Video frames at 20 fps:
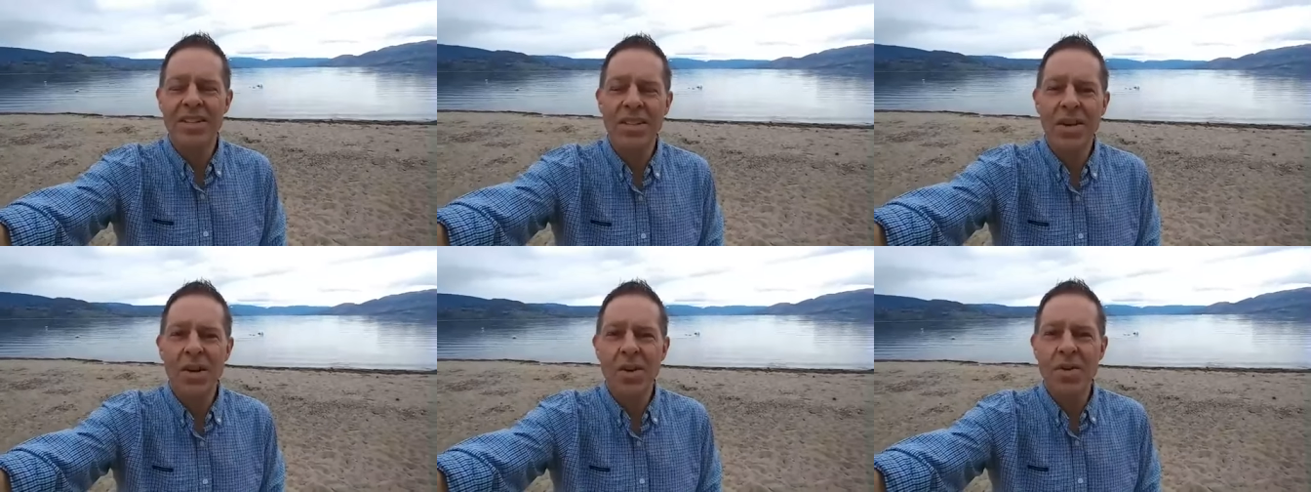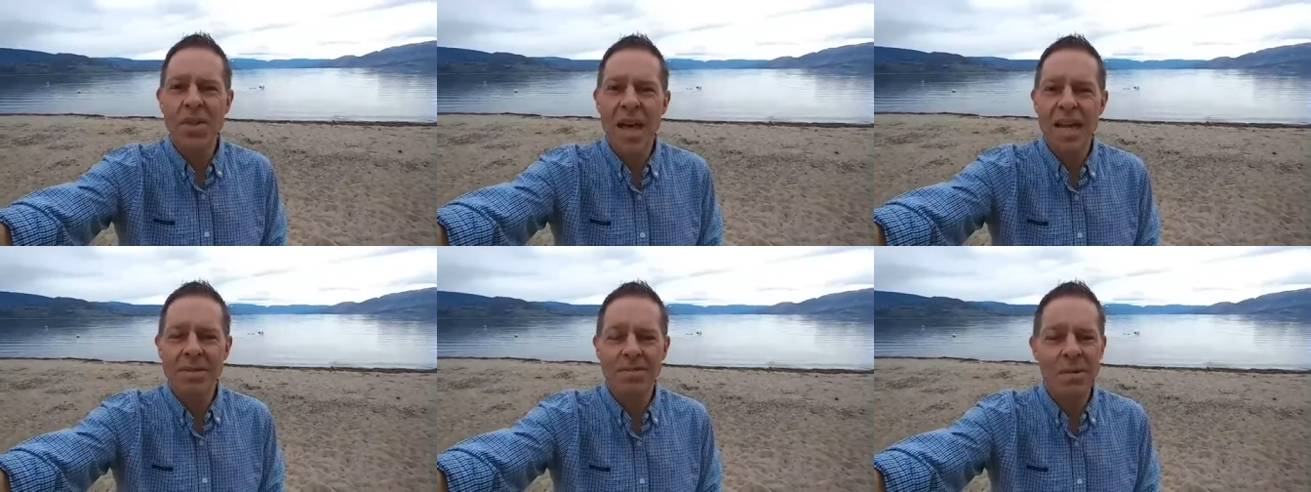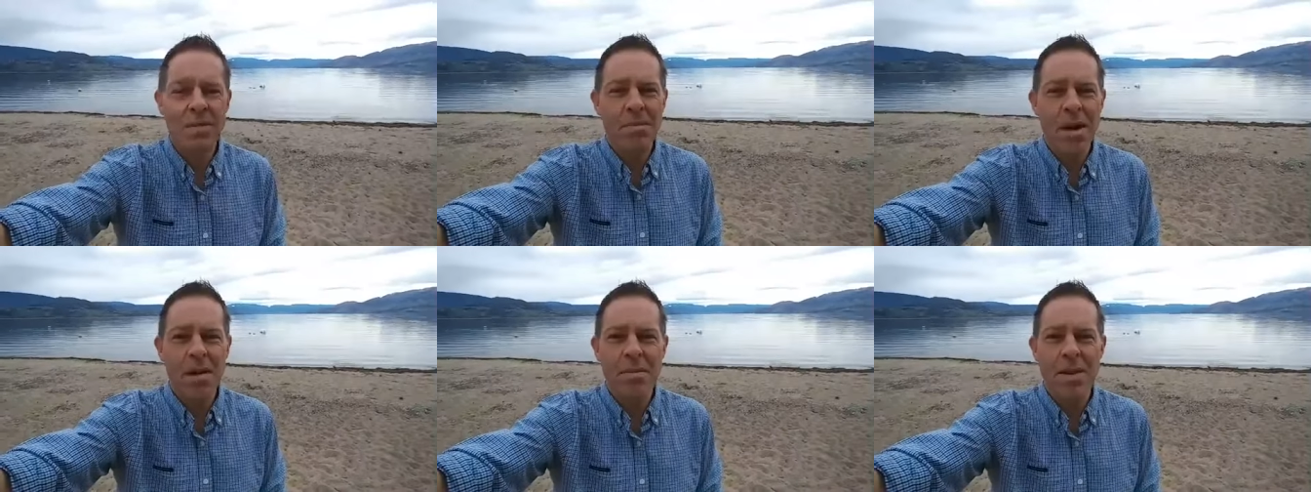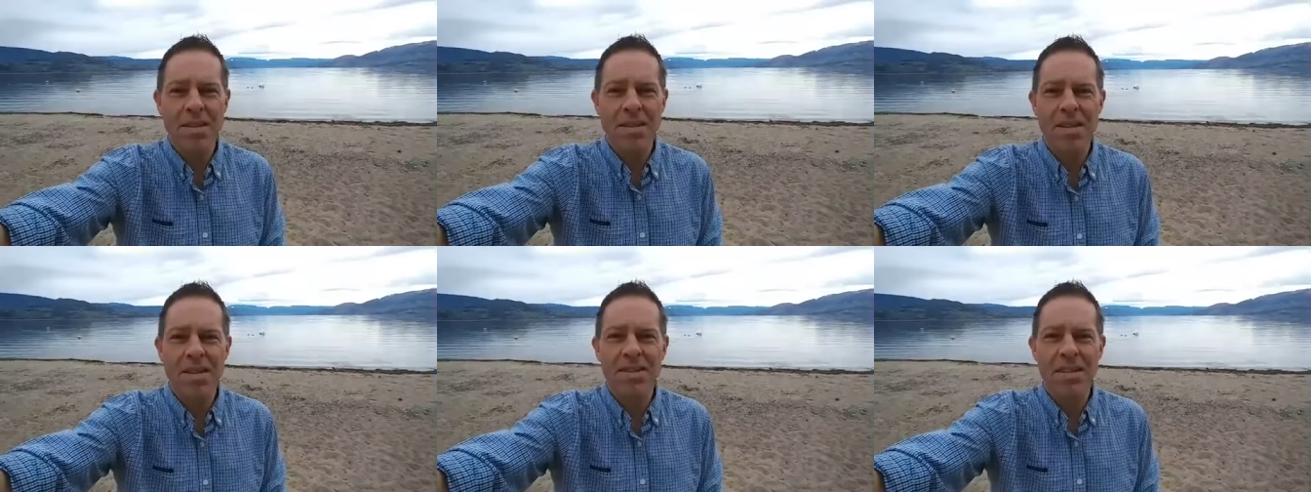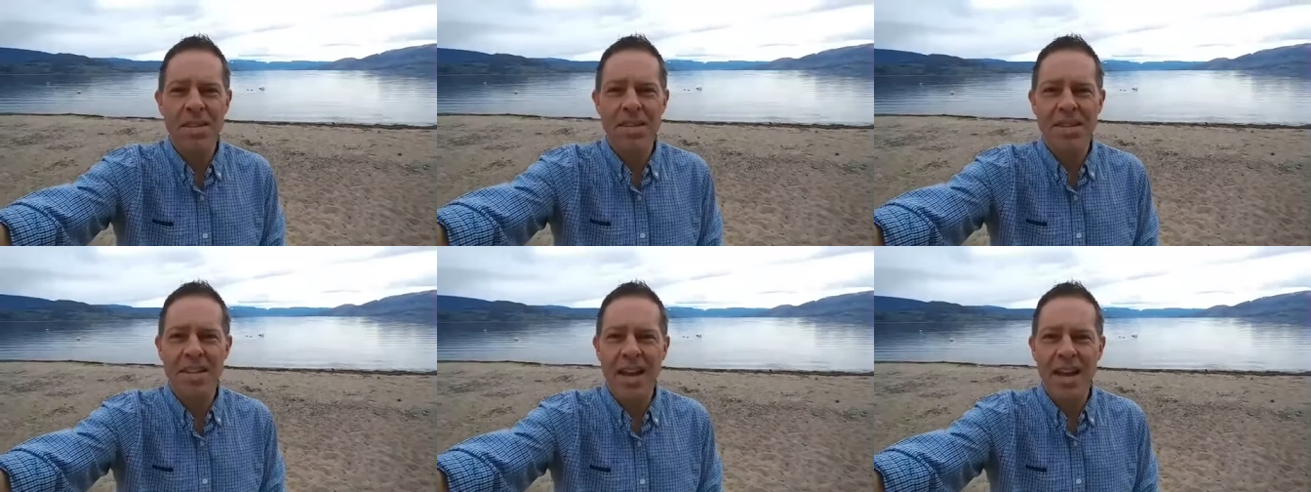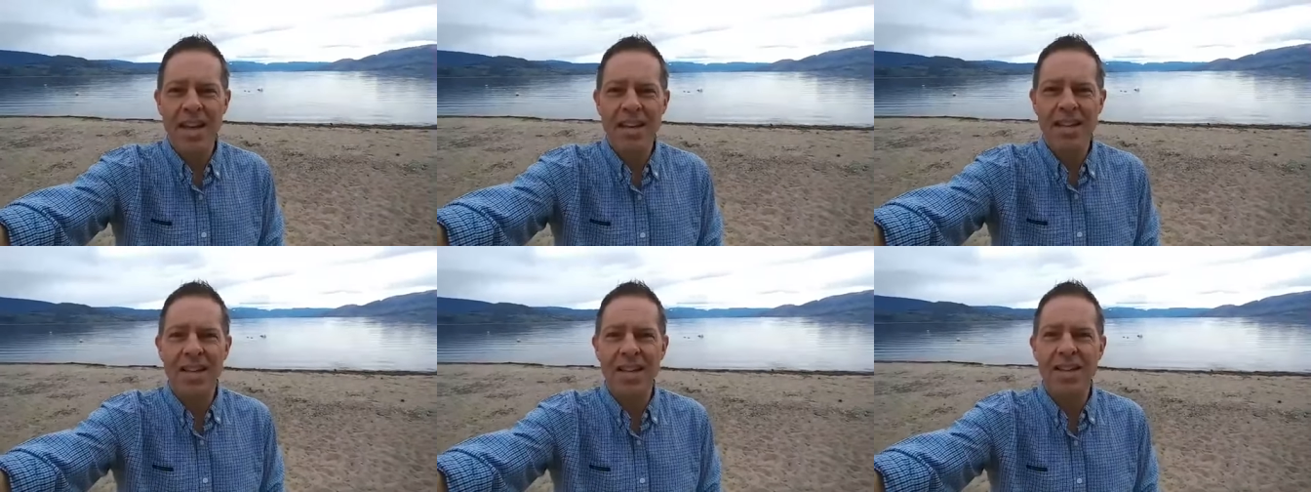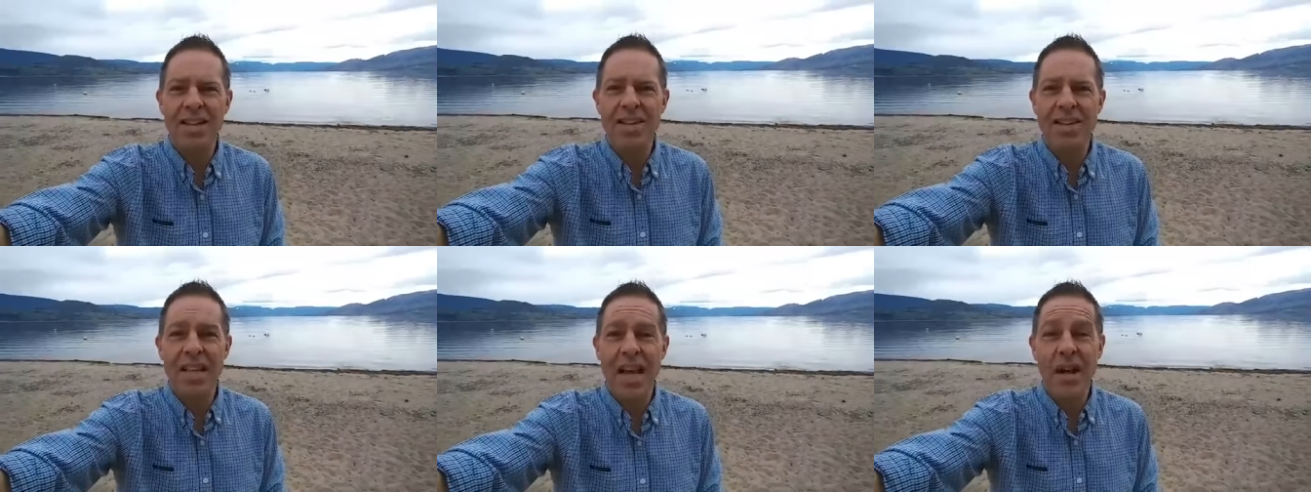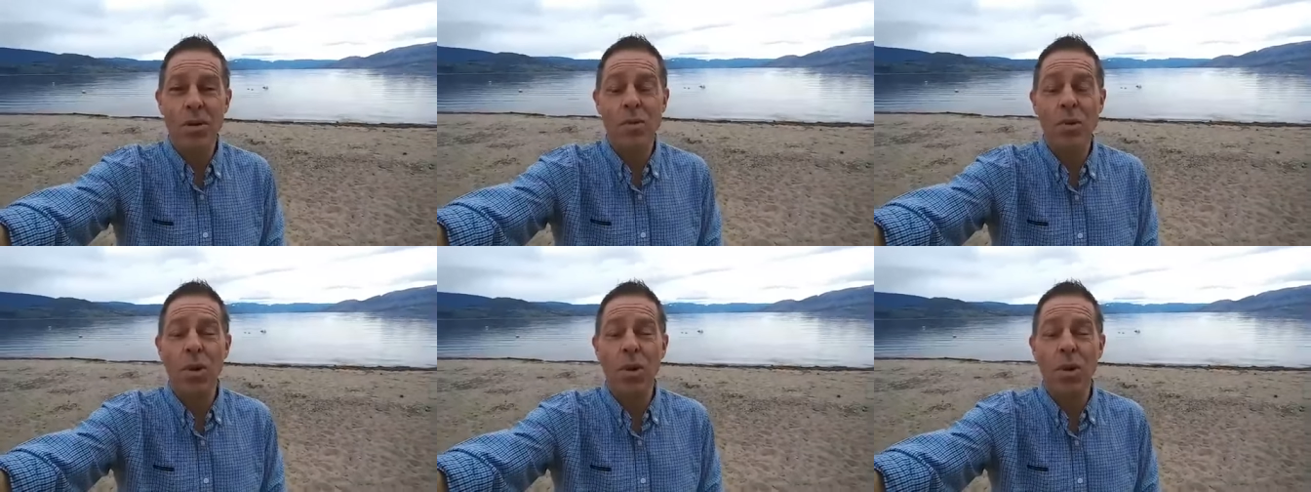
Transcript: So that's been my message these nine years.